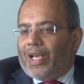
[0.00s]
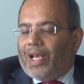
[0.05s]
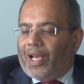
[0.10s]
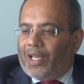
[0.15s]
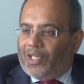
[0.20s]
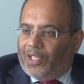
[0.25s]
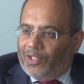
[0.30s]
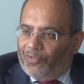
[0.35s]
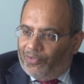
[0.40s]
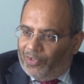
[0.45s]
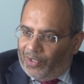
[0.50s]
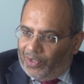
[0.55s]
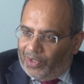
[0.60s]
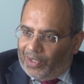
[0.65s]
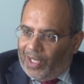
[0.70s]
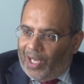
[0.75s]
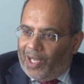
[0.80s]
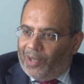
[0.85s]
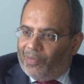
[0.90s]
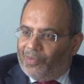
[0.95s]
a different
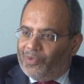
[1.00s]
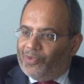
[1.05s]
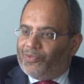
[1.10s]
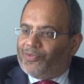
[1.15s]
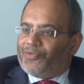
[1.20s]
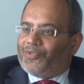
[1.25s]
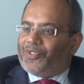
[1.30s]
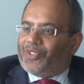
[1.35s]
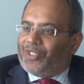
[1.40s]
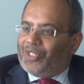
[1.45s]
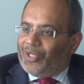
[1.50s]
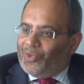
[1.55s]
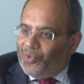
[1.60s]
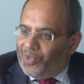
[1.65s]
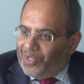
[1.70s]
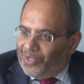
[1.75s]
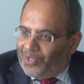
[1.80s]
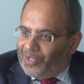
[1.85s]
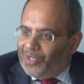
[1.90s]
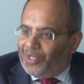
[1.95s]
type of
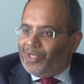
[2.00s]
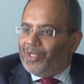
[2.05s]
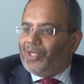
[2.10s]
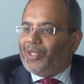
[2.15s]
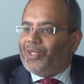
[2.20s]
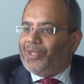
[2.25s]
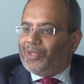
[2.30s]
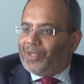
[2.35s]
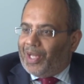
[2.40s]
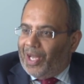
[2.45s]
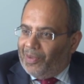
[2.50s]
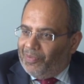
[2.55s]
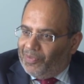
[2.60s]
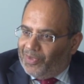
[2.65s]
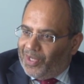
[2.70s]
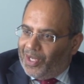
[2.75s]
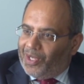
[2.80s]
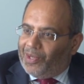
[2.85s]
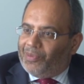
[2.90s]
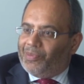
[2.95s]
sequencing,
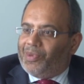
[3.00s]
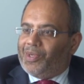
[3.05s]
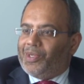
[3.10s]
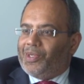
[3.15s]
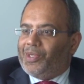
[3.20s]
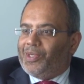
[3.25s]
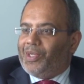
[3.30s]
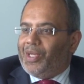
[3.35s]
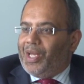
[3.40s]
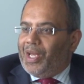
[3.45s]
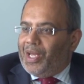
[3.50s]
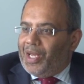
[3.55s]
timetable,